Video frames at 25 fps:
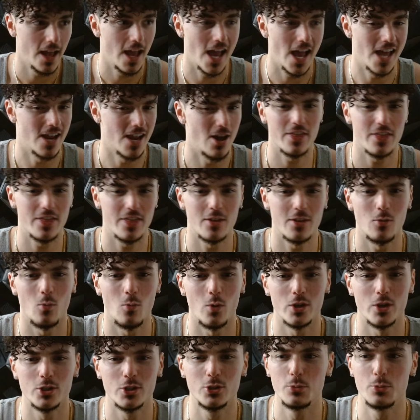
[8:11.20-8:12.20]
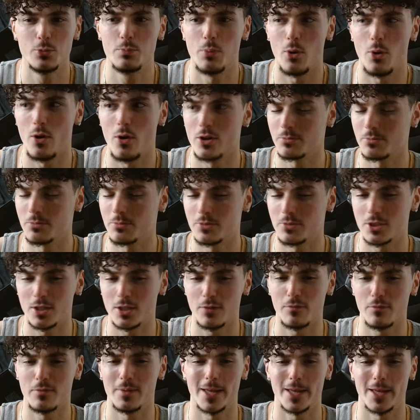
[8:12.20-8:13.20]
And I think one dude bought some
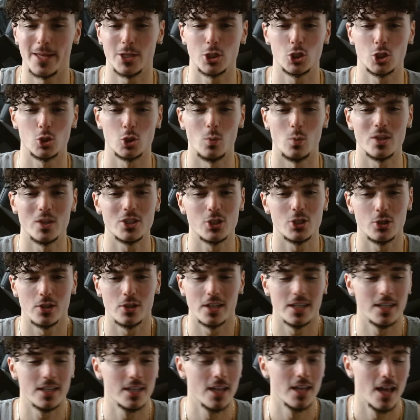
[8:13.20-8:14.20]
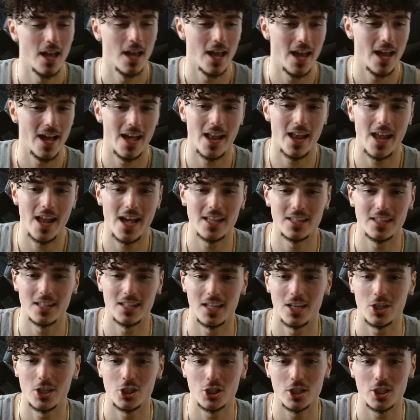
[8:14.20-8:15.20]
shit from like Switzerland and I had to
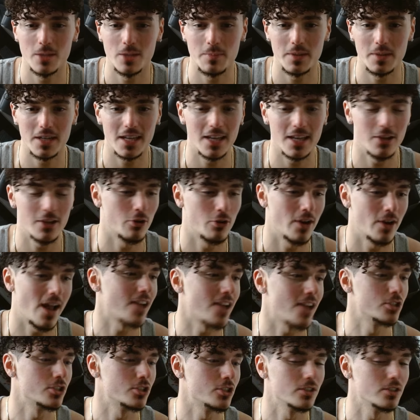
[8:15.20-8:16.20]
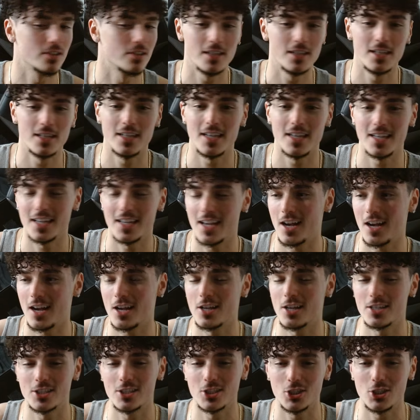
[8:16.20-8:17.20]
like ship it internationally. It
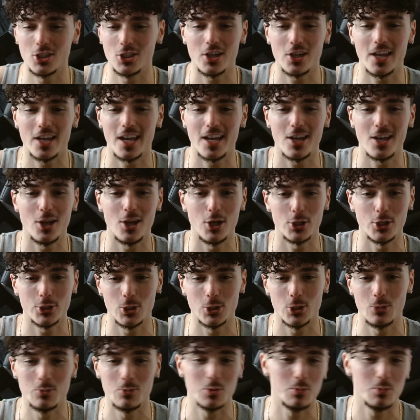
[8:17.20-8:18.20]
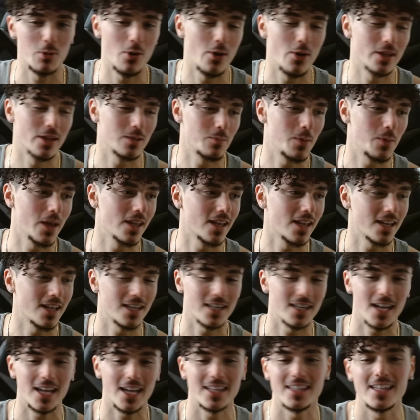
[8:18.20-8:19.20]
got stuck at customs, bro. I had to pay like
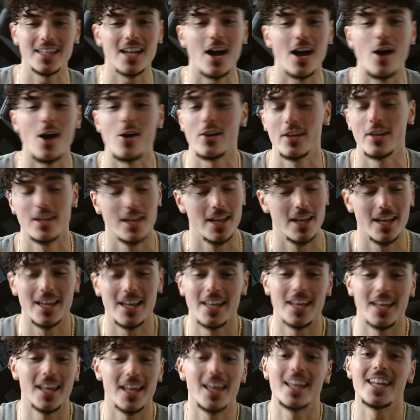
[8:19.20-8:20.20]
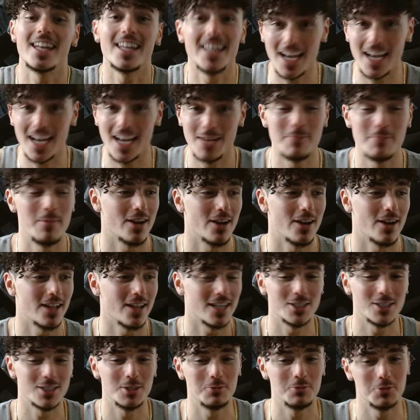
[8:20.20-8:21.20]
$90 nightmare.
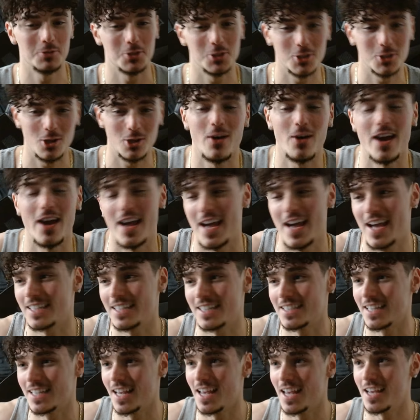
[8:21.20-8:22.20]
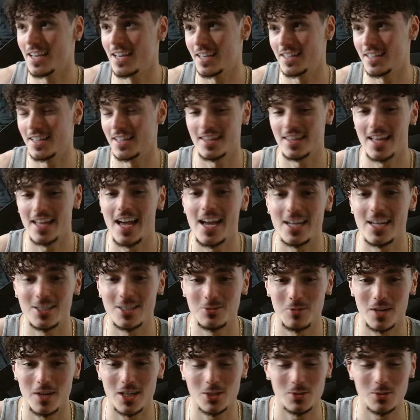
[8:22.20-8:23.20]
That shit was so ass. And then that is
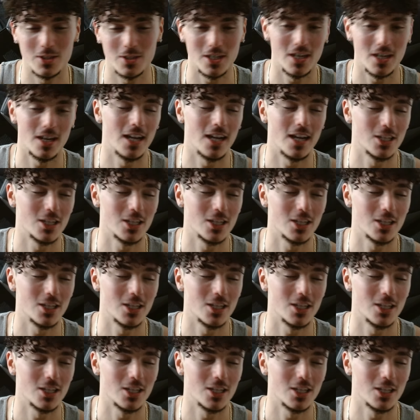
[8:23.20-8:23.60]
when I went.